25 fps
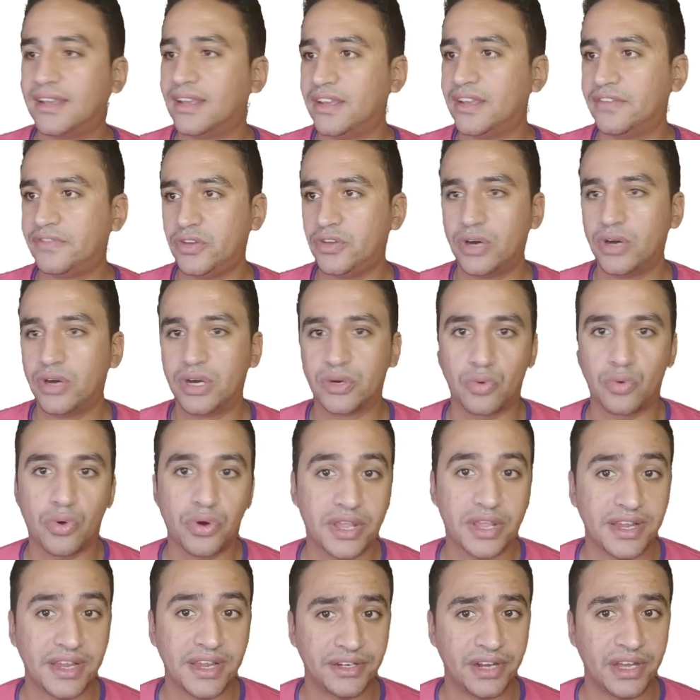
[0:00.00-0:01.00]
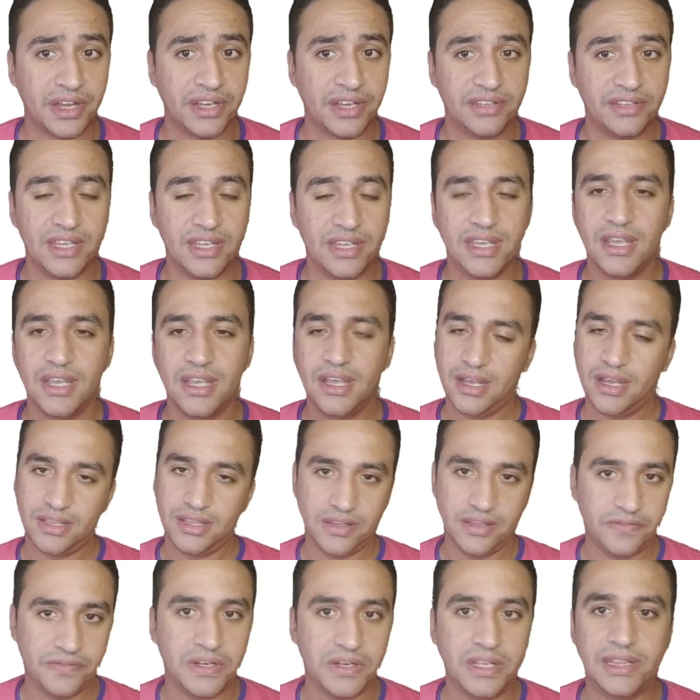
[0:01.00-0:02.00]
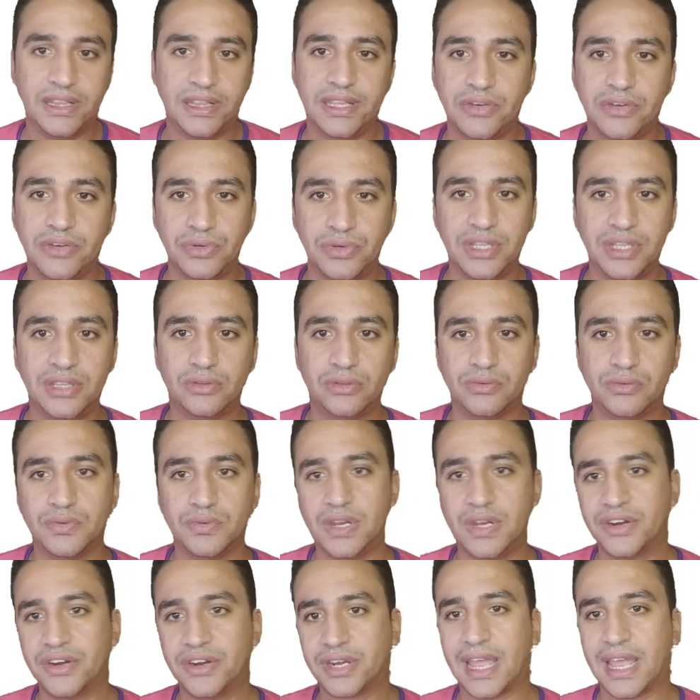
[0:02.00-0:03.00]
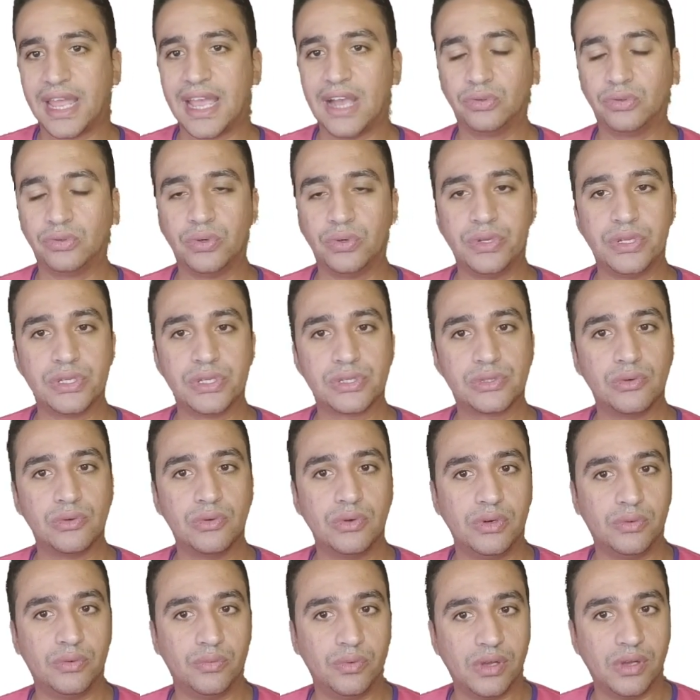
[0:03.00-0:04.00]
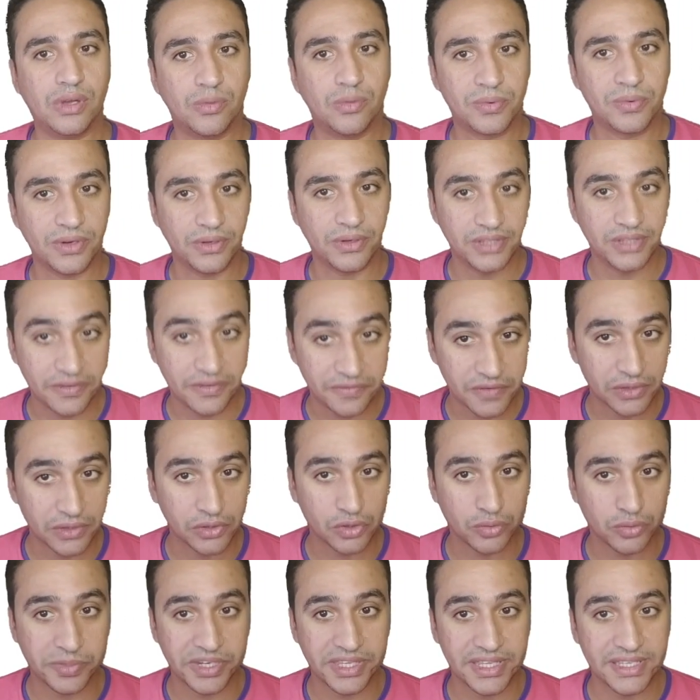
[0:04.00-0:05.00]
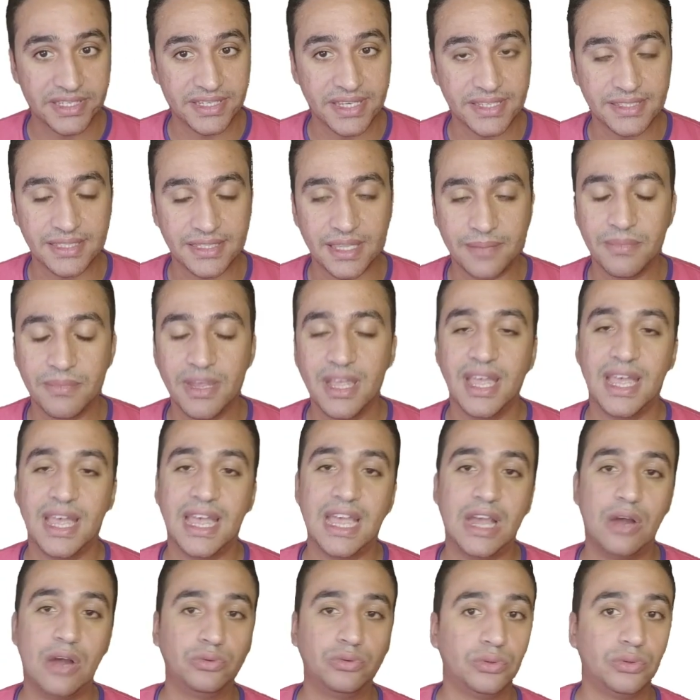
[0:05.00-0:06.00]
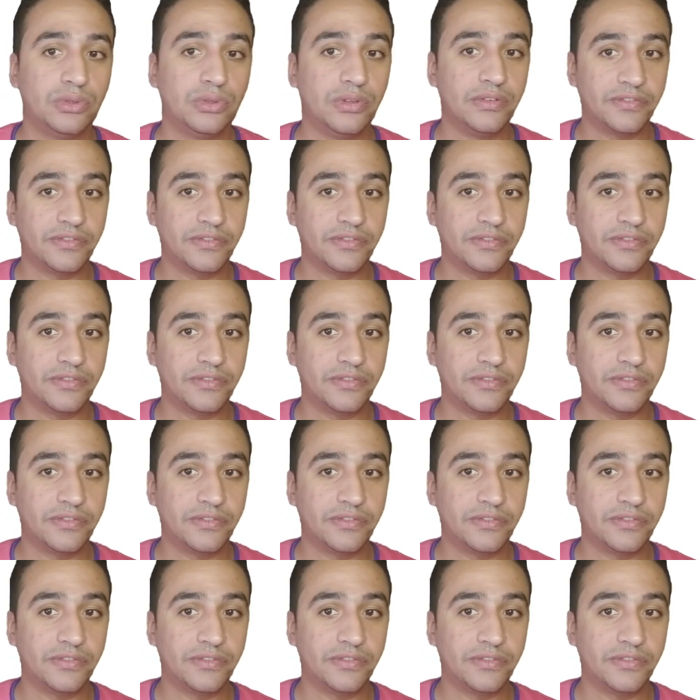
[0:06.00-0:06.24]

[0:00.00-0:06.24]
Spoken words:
If you are working in IT, definitely you need to learn how to install different operating system, how to